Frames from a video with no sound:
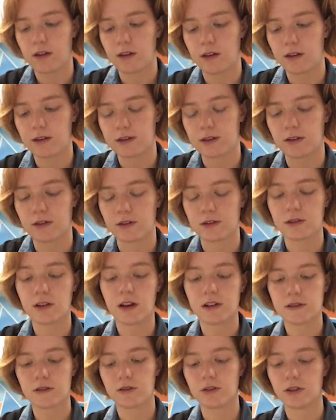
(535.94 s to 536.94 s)
until there's
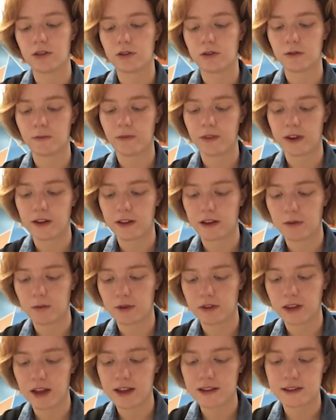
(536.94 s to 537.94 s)
lots of glue, and then
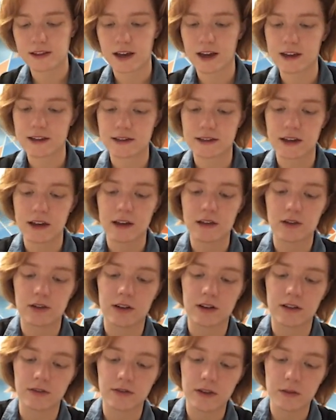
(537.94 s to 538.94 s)
when that side's done, you're
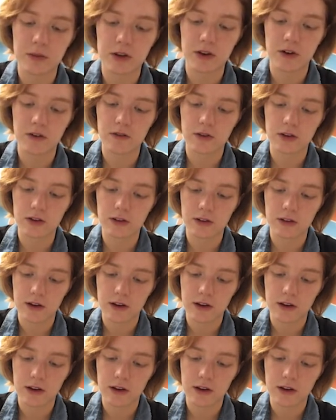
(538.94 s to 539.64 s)
going to flip it over